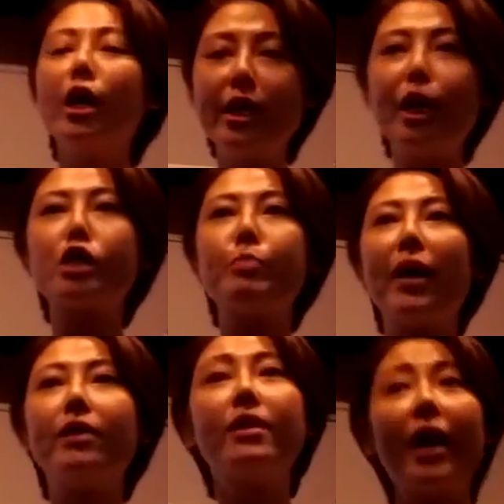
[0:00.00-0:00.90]
Yes,
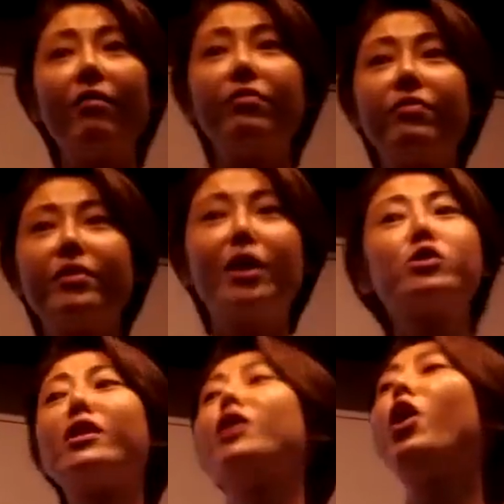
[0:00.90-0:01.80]
but in life
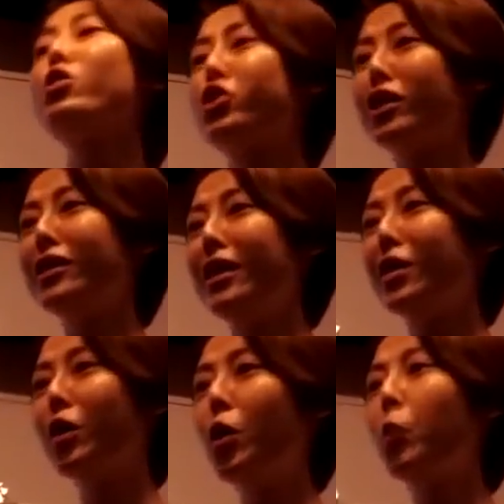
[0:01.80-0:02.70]
there's a long journey.
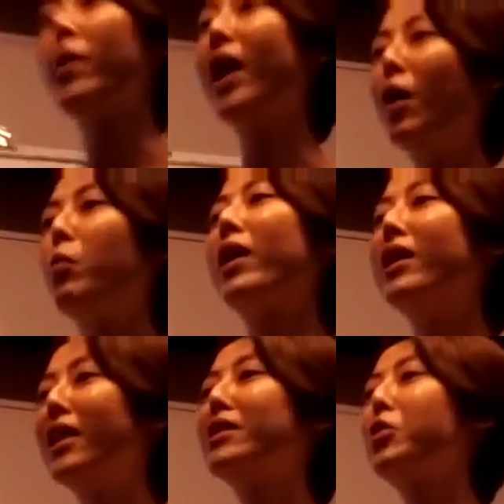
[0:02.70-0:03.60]
We help one
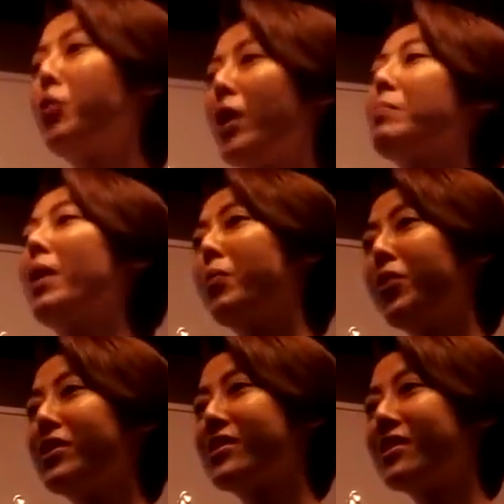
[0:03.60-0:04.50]
another create
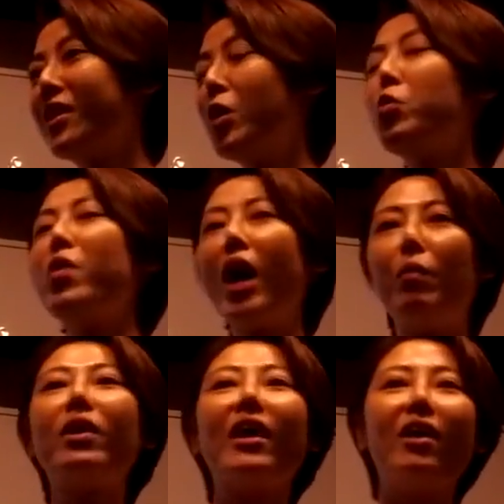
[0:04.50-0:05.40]
memories. We help
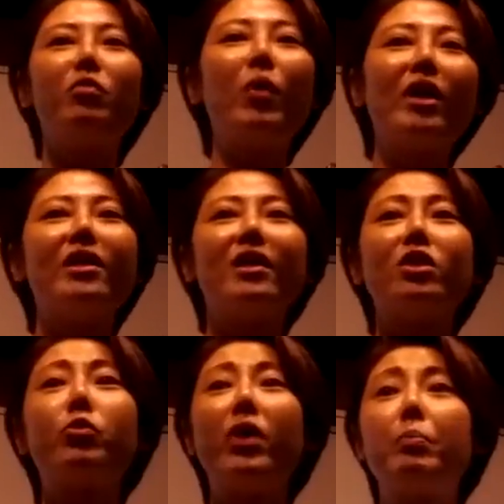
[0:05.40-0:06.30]
one
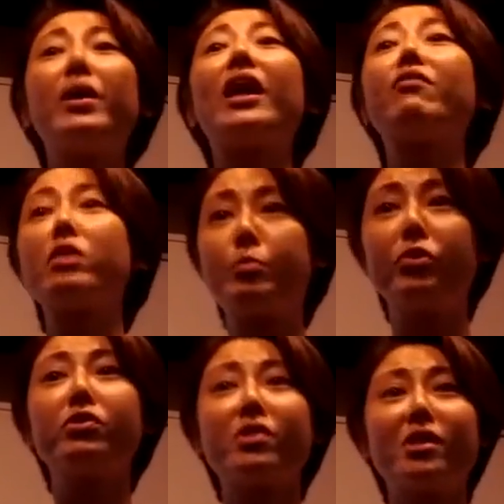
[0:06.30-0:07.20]
another create big life
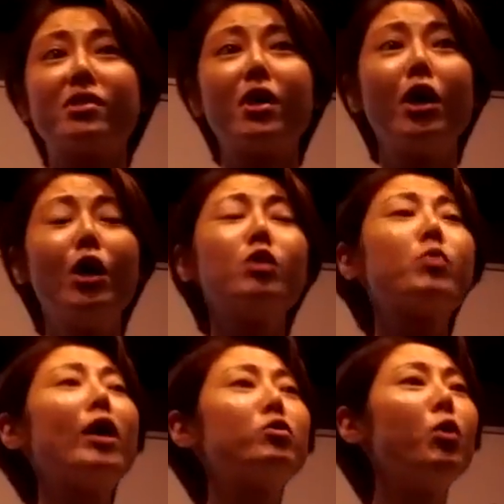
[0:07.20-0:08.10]
experiences. So
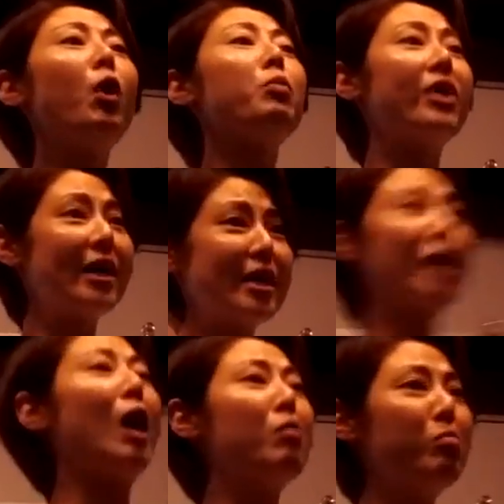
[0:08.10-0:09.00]
I do hope you guys can
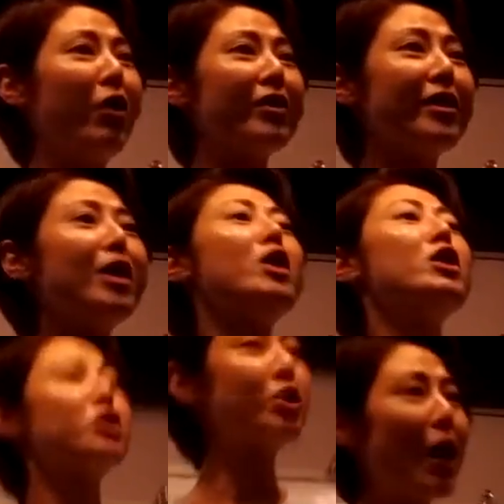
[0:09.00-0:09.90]
come on board,
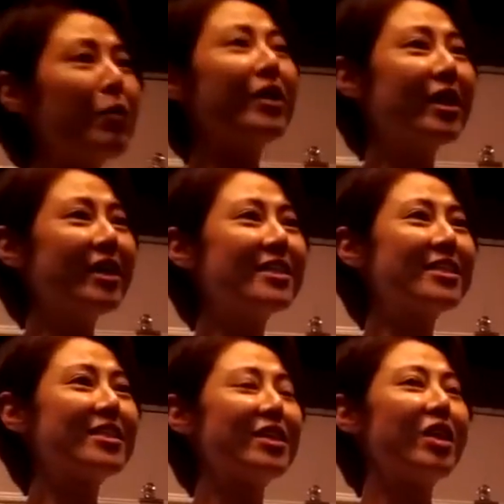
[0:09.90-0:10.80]
share with
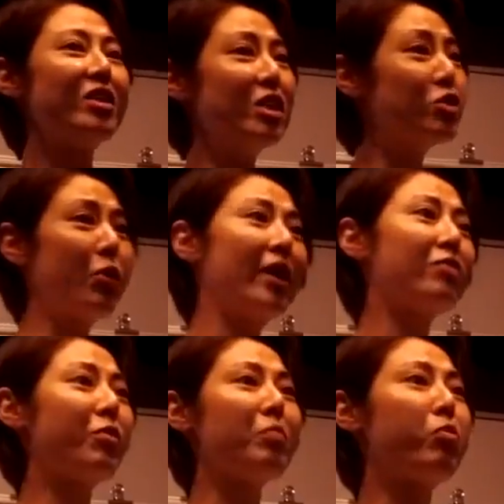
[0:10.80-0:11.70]
us this
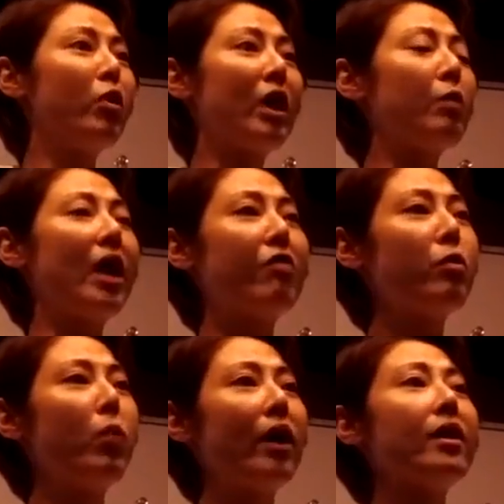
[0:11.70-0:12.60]
great product with
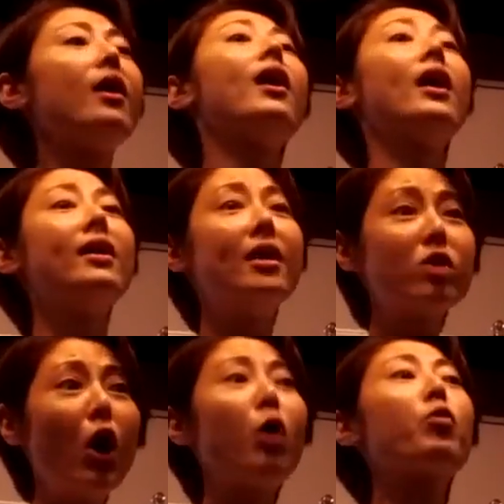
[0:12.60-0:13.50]
everyone, and
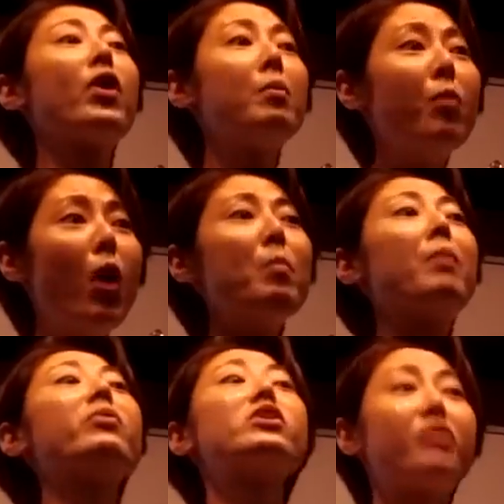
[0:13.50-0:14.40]
let's all create more
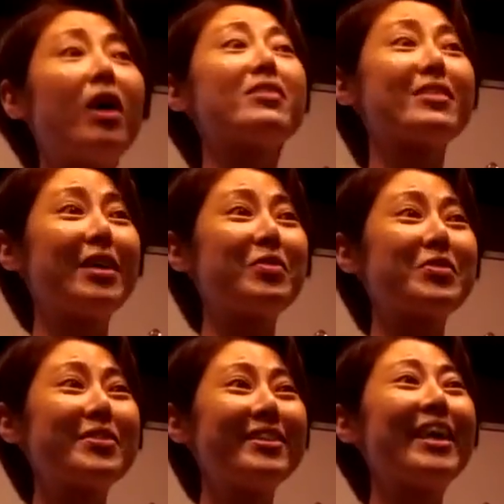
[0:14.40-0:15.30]
memories for
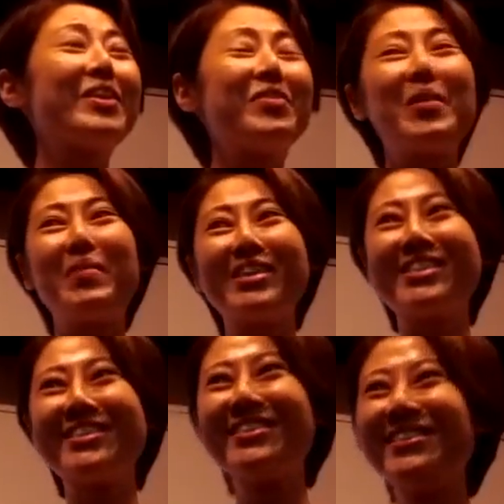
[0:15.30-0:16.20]
ourselves. Thank you very much.